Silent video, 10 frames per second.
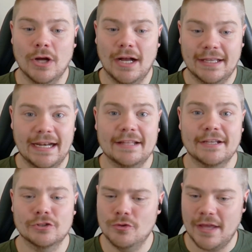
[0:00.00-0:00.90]
get out
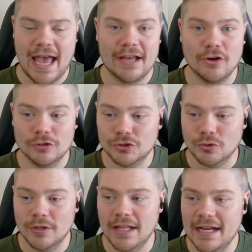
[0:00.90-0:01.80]
there, do the Khadgar
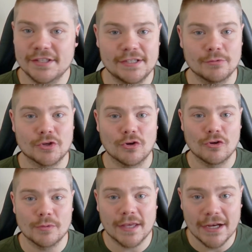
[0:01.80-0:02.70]
storyline, see what's going on
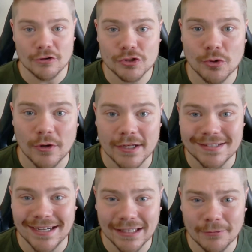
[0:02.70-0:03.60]
with Kirin Tor and
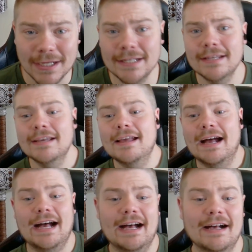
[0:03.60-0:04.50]
Dalaran.
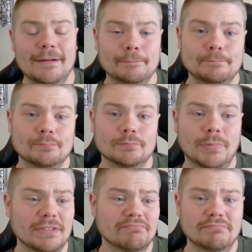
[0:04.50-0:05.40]

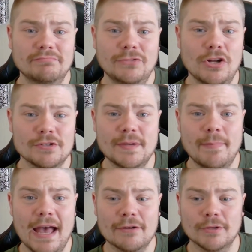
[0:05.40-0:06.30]
But, sit
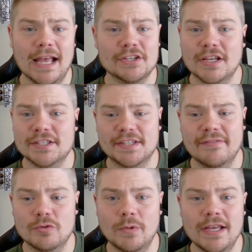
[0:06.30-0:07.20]
back, relax. You got
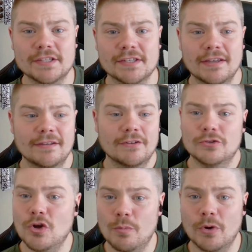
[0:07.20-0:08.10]
7 weeks.
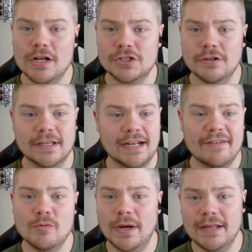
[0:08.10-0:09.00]
No pressure. Get
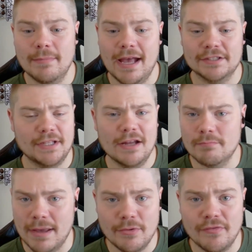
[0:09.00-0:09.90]
everybody maxed out.
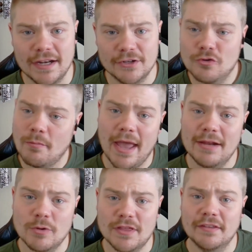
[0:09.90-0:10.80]
Maybe find a new main
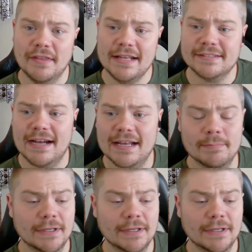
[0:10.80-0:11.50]
within that time.